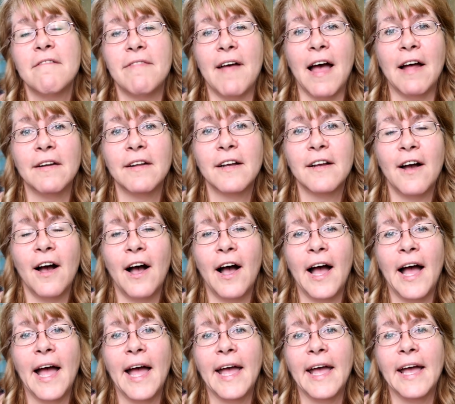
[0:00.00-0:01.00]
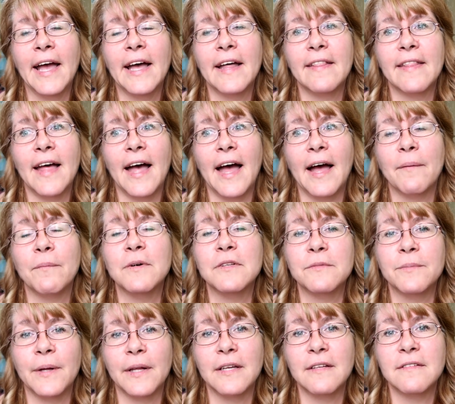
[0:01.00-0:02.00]
found a guy that was
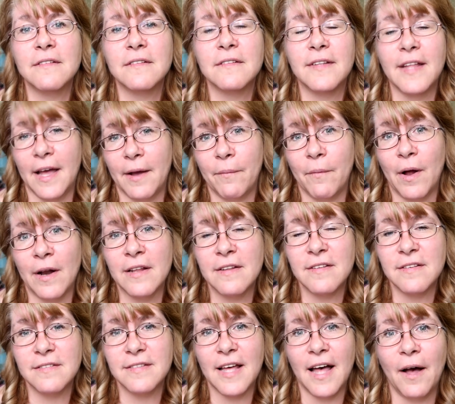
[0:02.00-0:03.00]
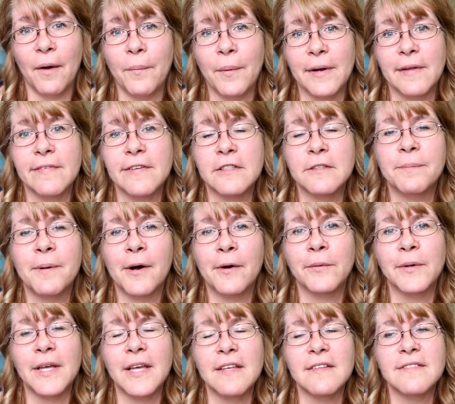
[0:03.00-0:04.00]
willing to, that wanted to sell one of his
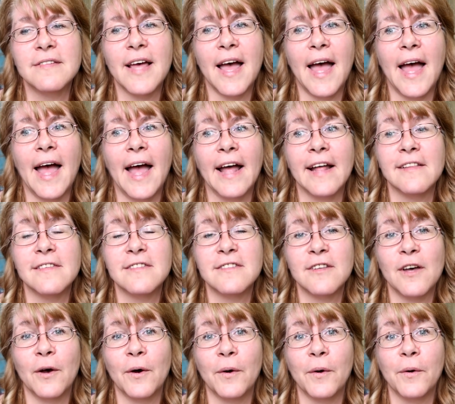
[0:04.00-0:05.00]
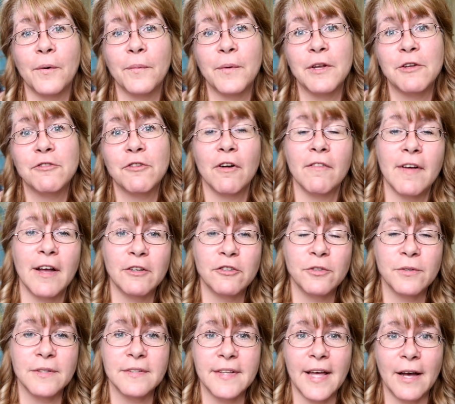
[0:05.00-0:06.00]
ponies and so we drove out
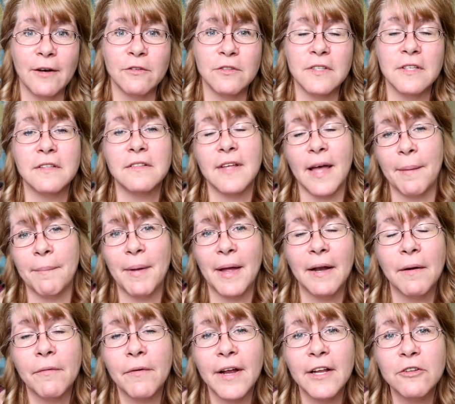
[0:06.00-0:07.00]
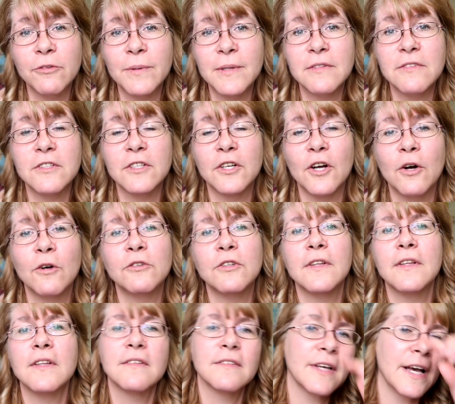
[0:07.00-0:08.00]
to his house. He said, I made arrangements to go
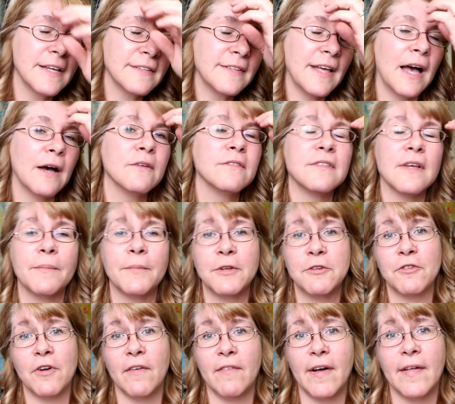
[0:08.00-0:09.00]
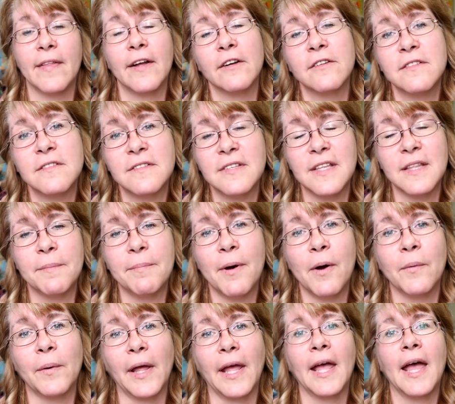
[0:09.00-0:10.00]
to this guy's house and we drove out there to see the
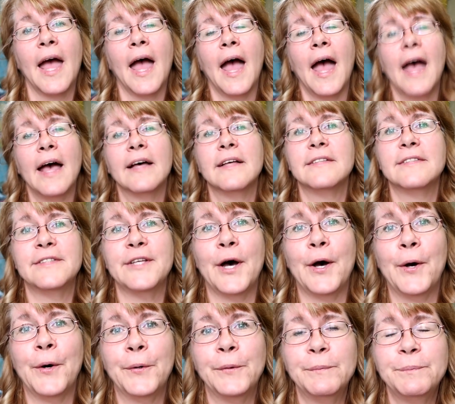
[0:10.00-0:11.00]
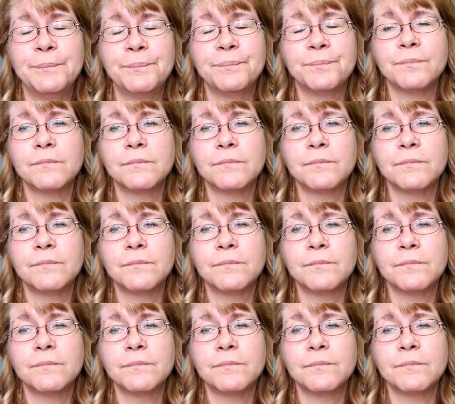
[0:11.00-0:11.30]
pony. So